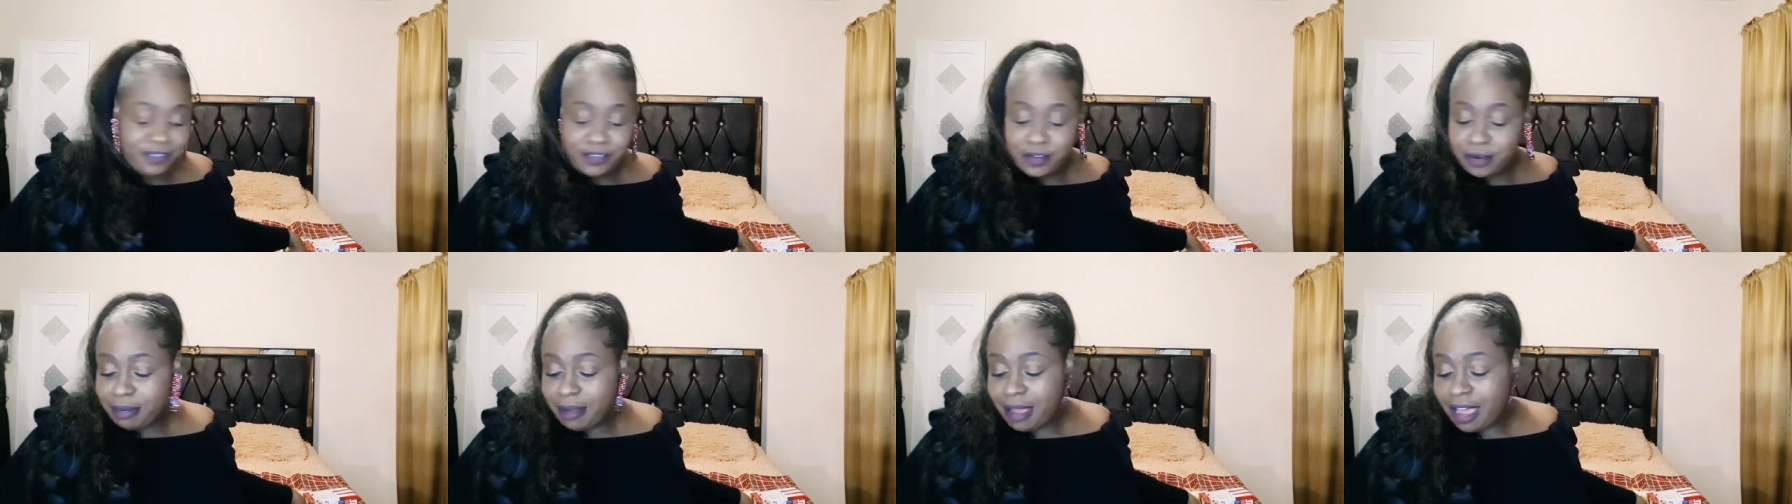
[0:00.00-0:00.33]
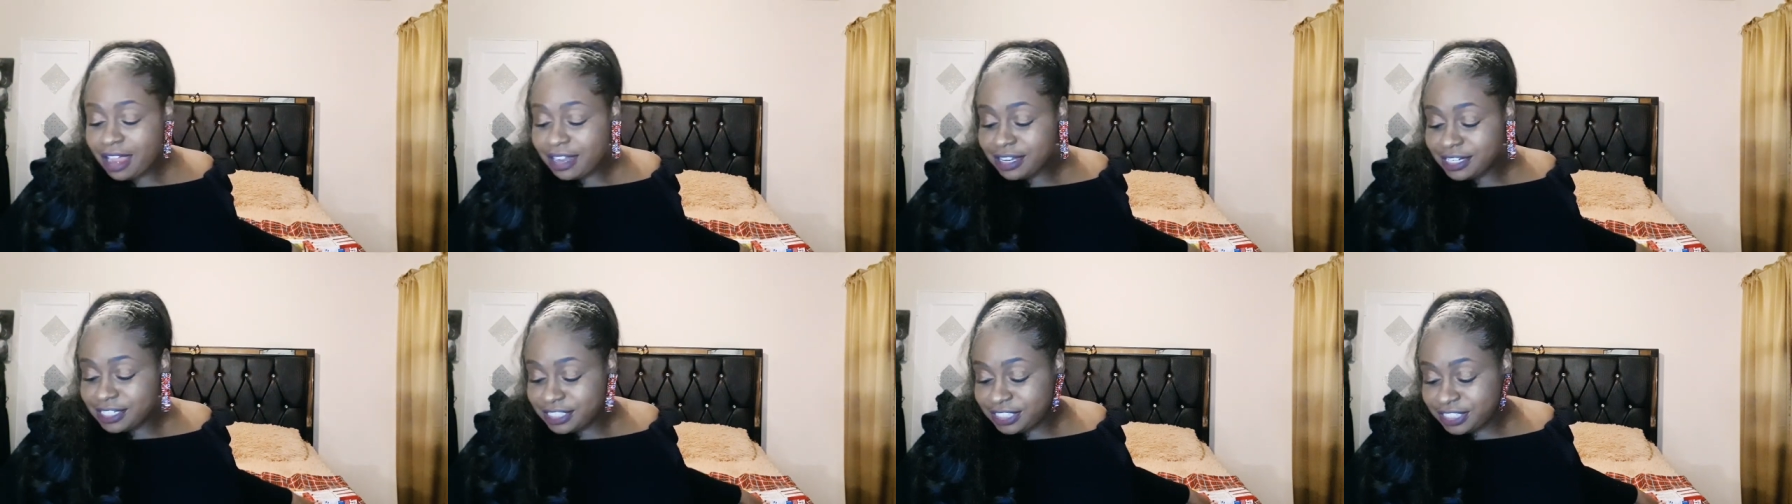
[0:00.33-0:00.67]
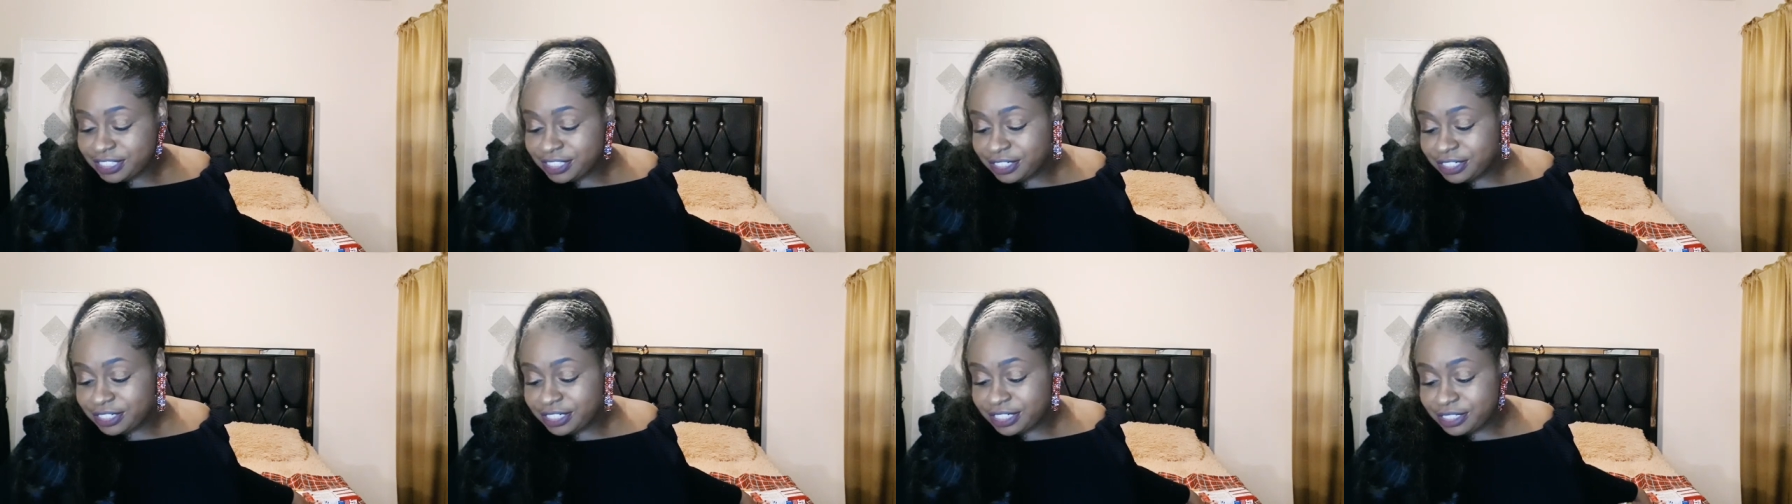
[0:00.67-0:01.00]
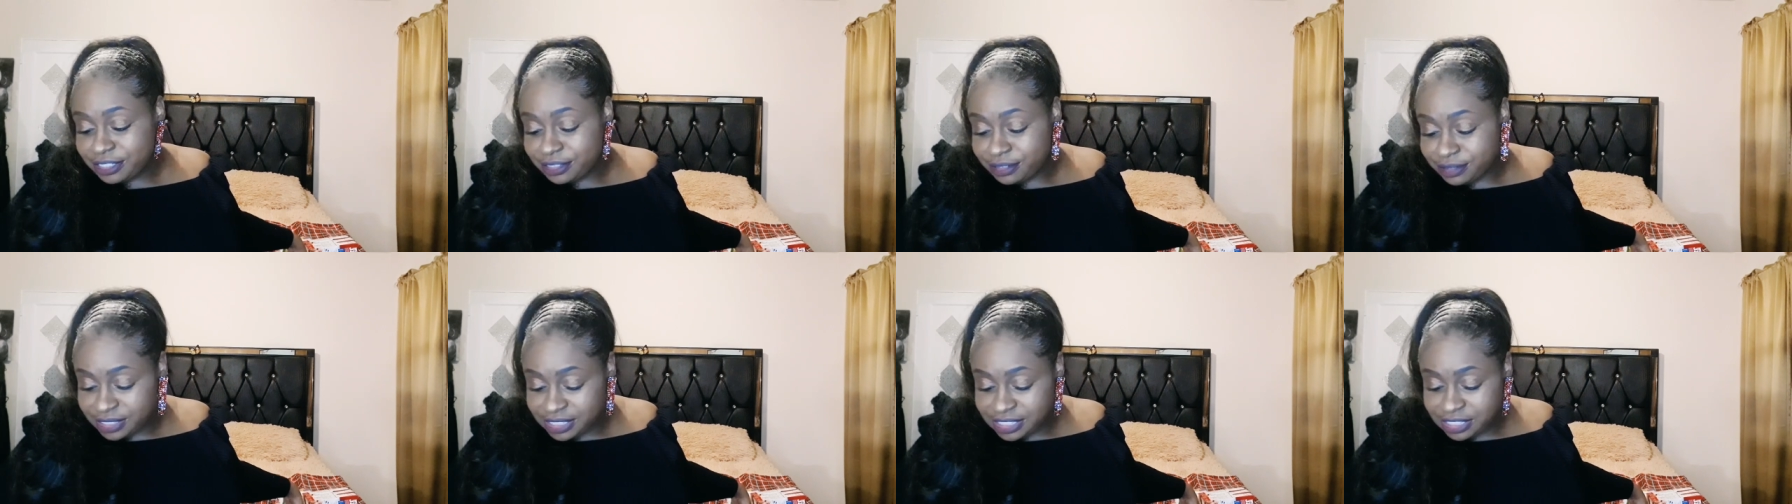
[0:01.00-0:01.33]
you're polishing your
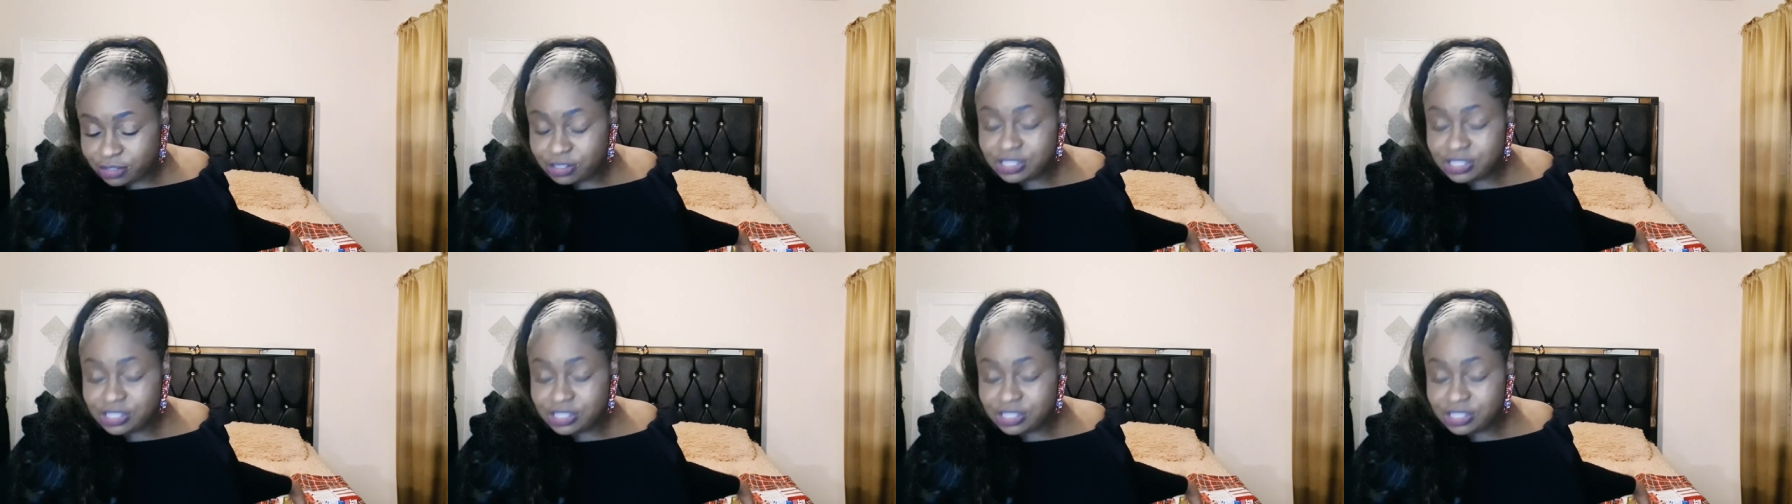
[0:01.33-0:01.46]
nails.